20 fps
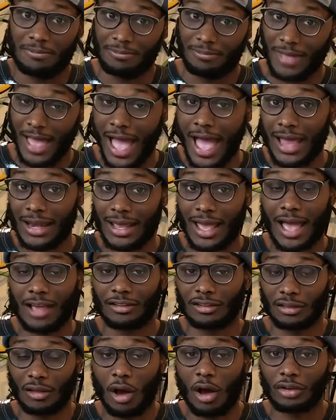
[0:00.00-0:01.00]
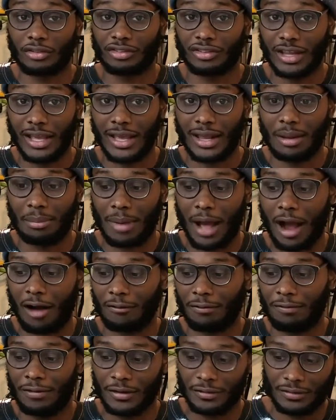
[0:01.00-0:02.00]
That has launched in
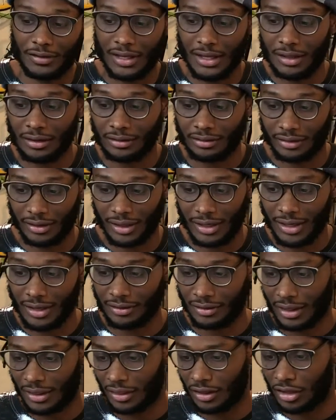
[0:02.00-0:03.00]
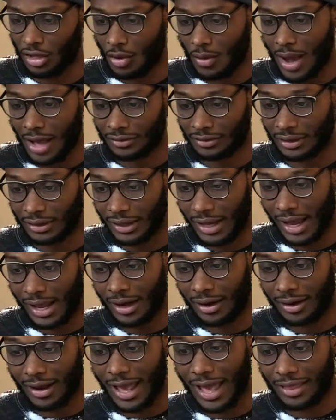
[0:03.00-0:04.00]
about 15 cities in the US and
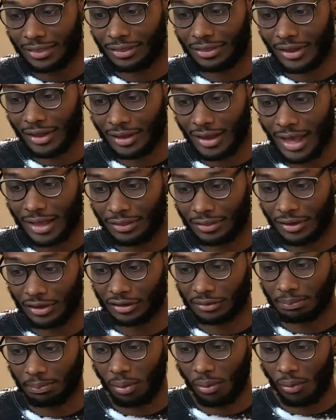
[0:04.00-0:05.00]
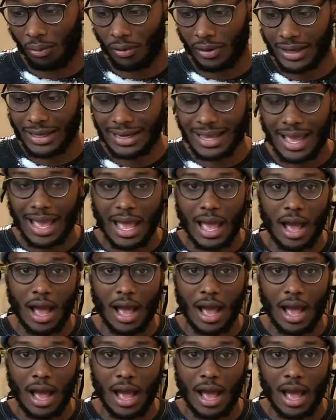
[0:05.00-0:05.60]
Canada at this point.